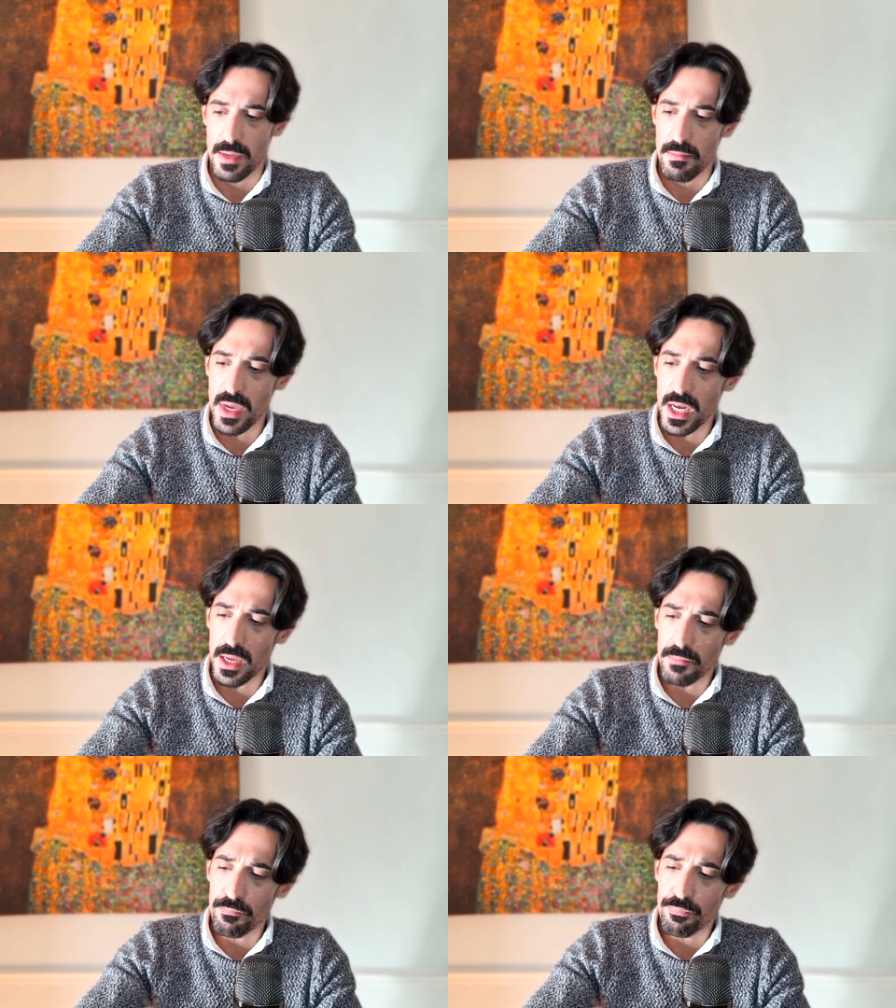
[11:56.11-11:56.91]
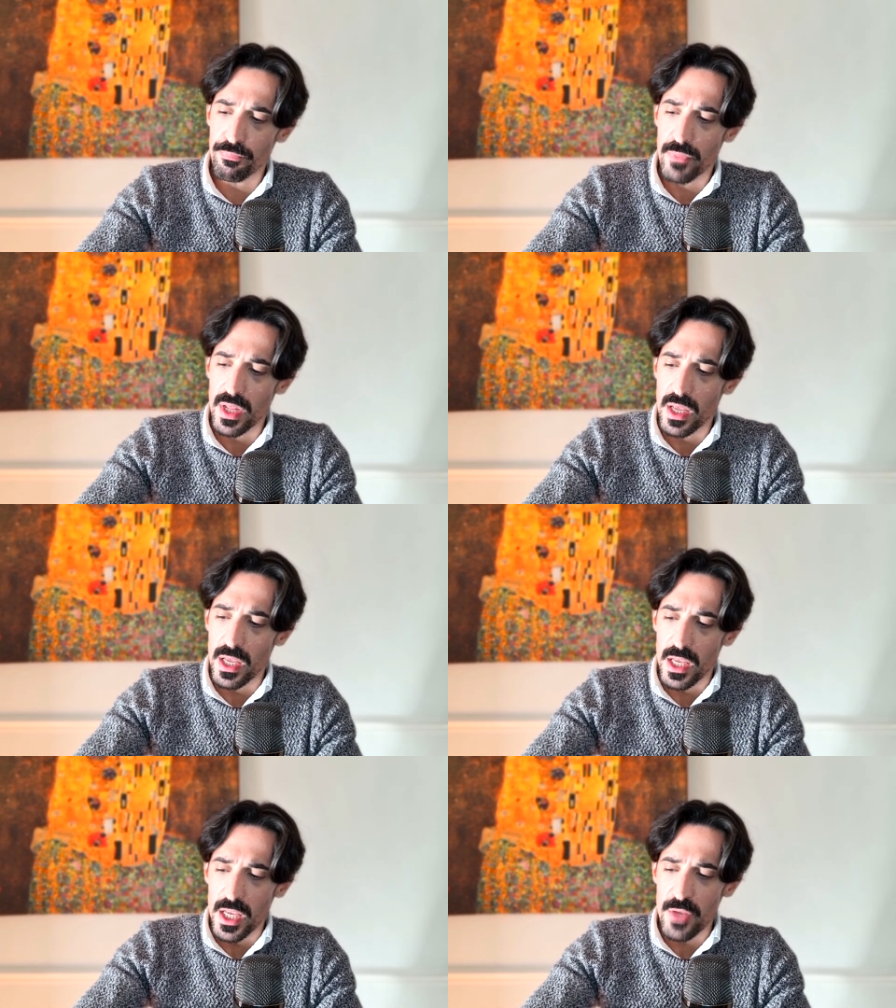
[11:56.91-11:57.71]
Meaning,
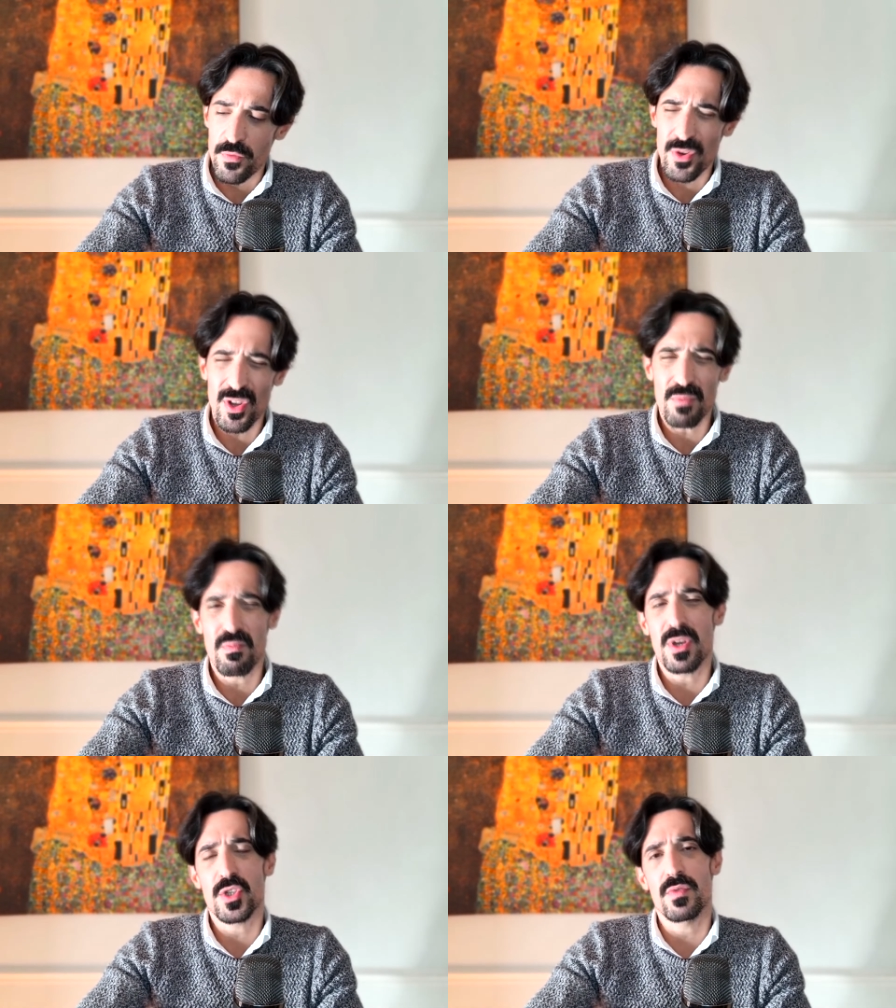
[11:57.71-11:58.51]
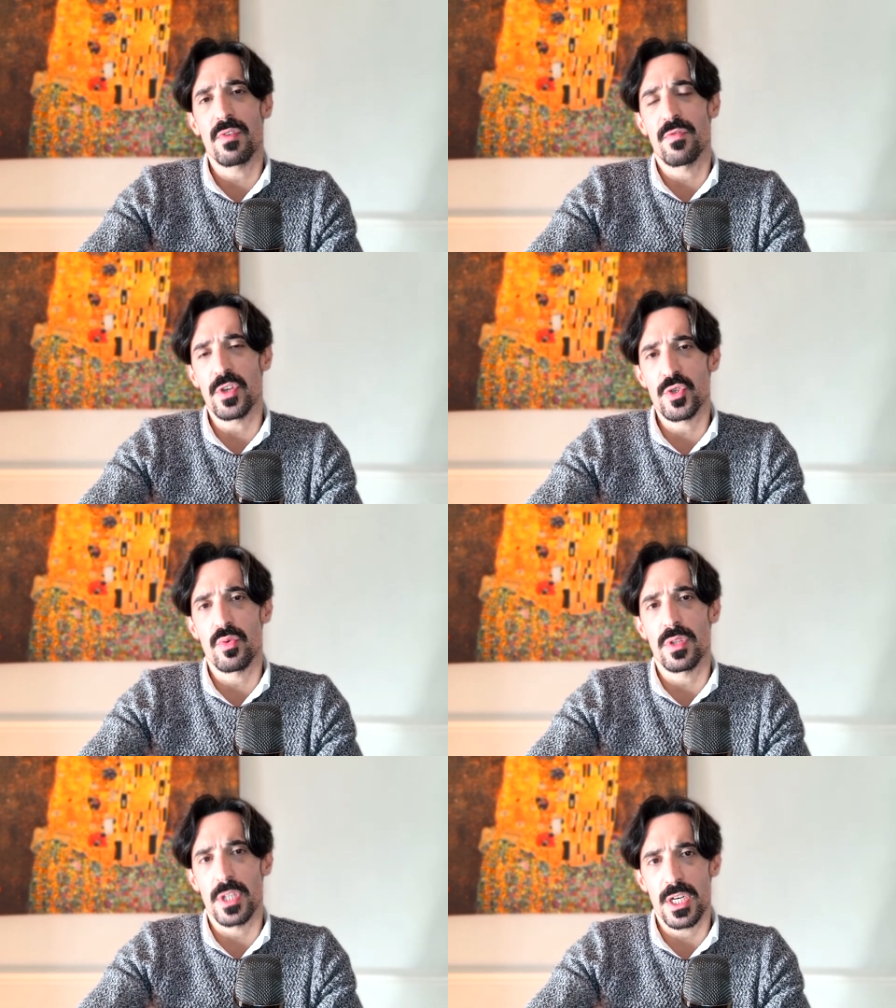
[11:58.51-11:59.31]
if you're not much of a
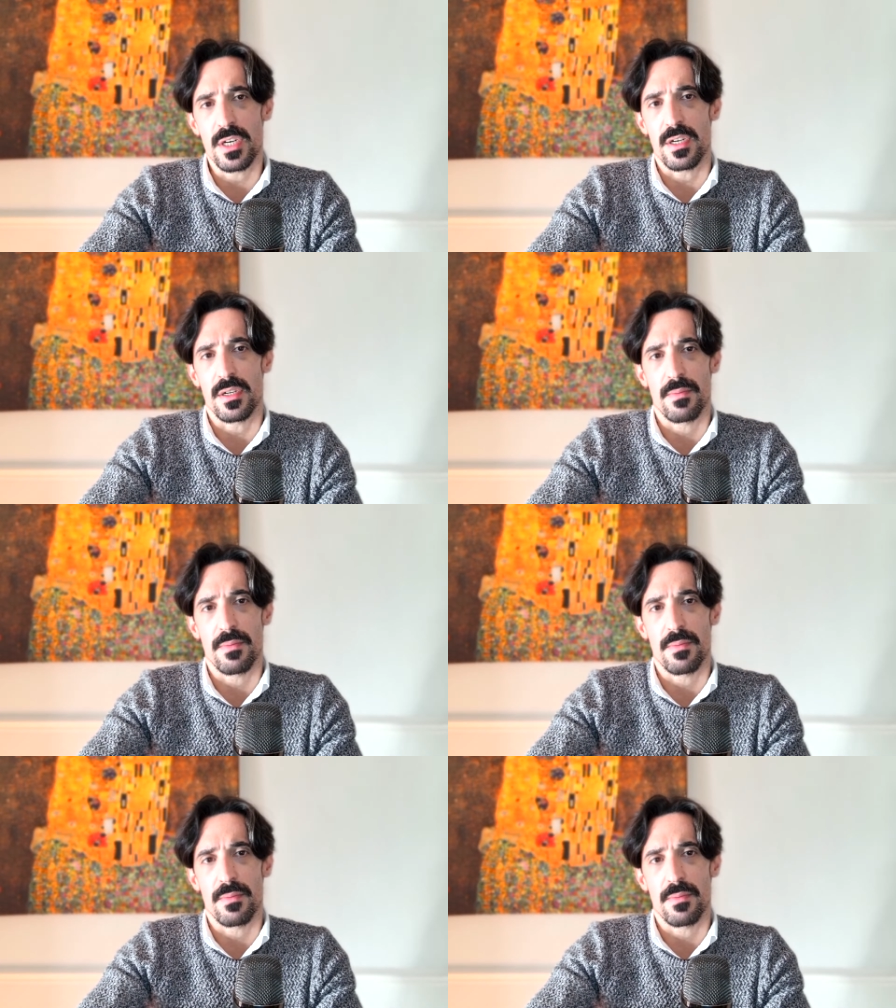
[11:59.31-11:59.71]
visual learner,